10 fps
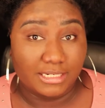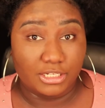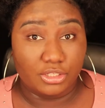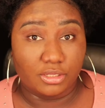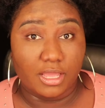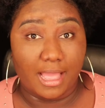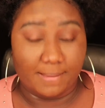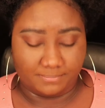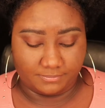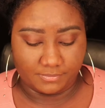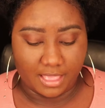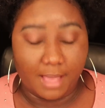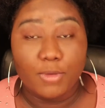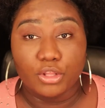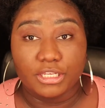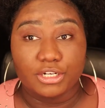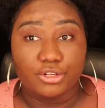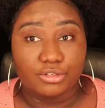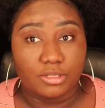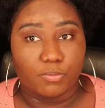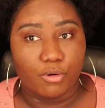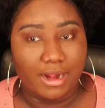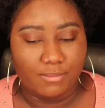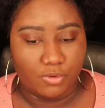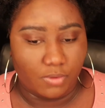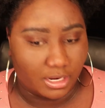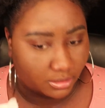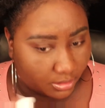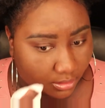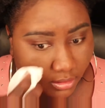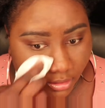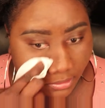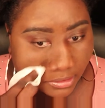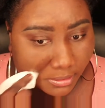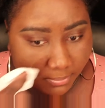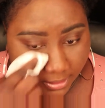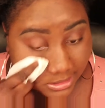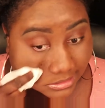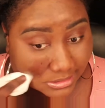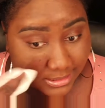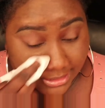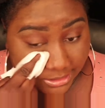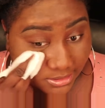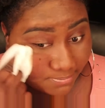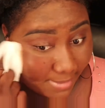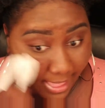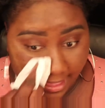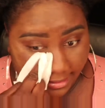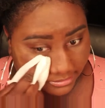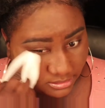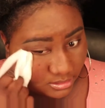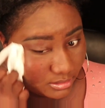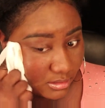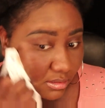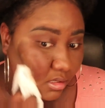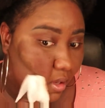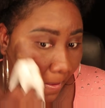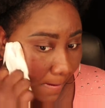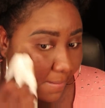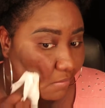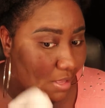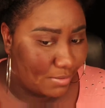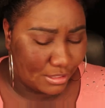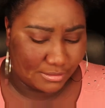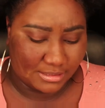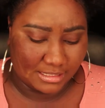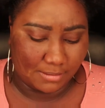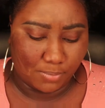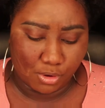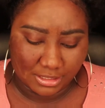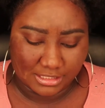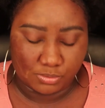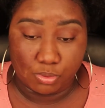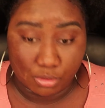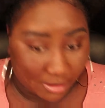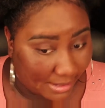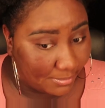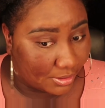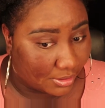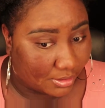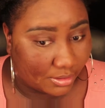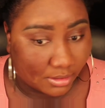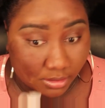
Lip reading: gonna use the primer water because since it's matte, maybe using a poreless primer